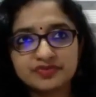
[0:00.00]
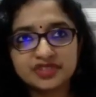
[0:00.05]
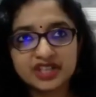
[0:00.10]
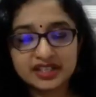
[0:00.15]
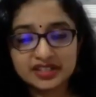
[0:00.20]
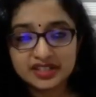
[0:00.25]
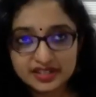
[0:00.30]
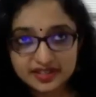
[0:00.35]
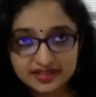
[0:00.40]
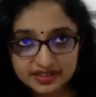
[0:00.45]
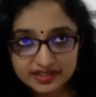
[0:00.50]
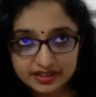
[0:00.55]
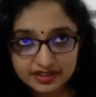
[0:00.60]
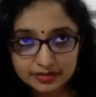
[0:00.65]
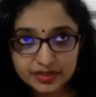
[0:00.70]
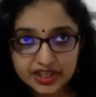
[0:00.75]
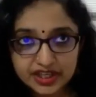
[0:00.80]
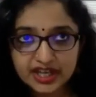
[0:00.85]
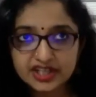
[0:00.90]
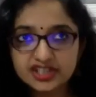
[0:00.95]
gender
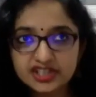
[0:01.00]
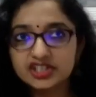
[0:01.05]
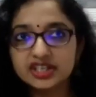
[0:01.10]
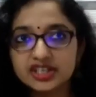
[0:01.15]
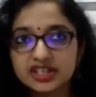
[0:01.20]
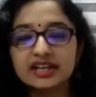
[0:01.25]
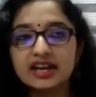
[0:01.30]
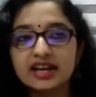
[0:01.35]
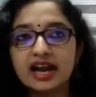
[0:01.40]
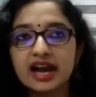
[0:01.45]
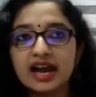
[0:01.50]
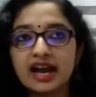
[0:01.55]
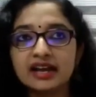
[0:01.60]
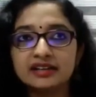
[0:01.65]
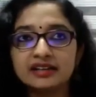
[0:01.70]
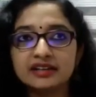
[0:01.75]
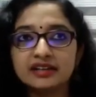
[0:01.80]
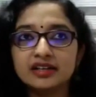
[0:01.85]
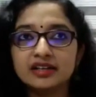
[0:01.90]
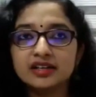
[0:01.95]
discrimination,
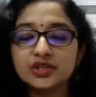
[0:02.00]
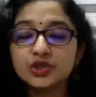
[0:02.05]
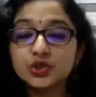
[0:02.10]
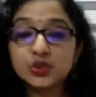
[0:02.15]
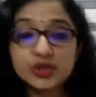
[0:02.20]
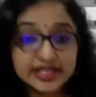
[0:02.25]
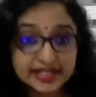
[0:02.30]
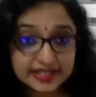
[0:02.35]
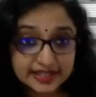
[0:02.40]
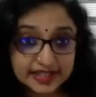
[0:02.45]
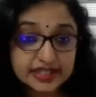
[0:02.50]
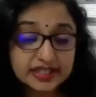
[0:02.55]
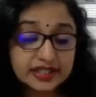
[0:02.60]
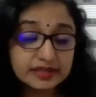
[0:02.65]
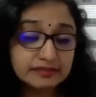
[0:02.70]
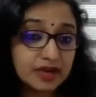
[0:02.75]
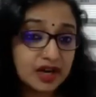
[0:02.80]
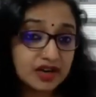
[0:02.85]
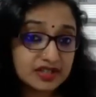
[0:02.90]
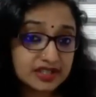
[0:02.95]
and to a certain
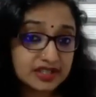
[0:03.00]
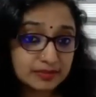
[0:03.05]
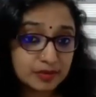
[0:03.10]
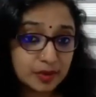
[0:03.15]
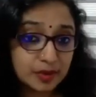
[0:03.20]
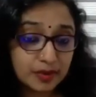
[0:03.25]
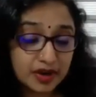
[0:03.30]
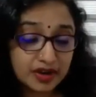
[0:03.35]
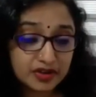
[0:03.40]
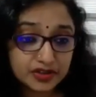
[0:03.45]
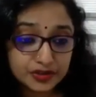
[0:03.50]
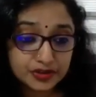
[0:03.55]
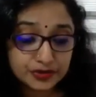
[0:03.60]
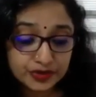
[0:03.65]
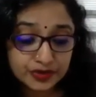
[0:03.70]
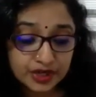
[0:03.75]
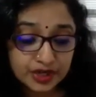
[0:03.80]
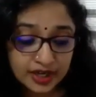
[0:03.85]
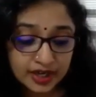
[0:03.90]
amount, some amount of,